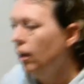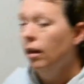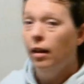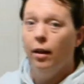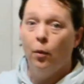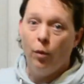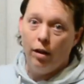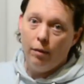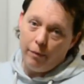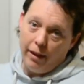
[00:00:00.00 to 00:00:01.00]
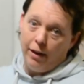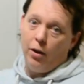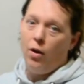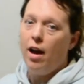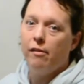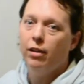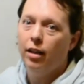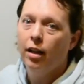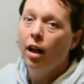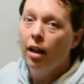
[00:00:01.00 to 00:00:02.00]
And well, there you have
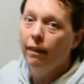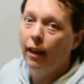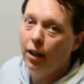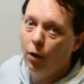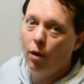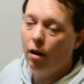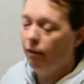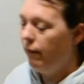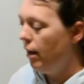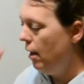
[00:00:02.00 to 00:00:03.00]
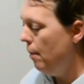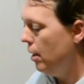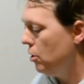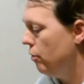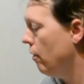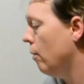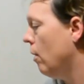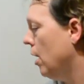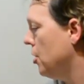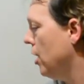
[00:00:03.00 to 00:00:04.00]
it. Thank you all very much for
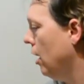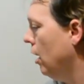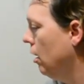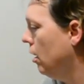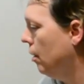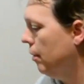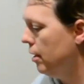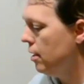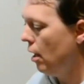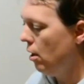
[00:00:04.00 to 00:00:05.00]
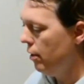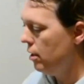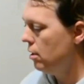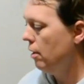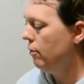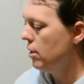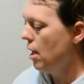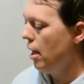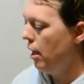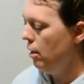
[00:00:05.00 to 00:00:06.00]
watching. I'm gonna set all this stuff
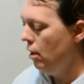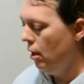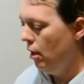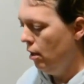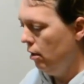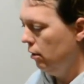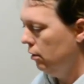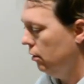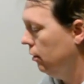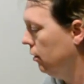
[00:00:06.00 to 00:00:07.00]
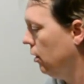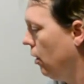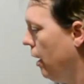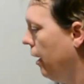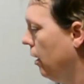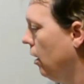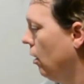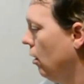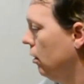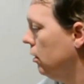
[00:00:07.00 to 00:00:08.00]
aside so I
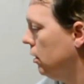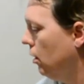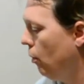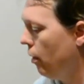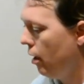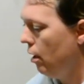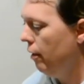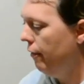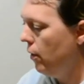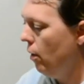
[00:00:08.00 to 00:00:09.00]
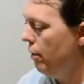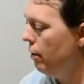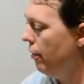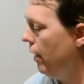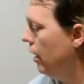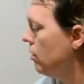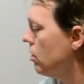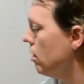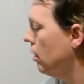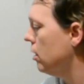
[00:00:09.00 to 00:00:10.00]
can still work on a few other
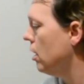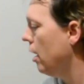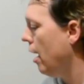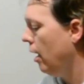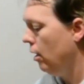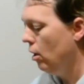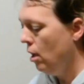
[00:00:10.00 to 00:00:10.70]
things tonight.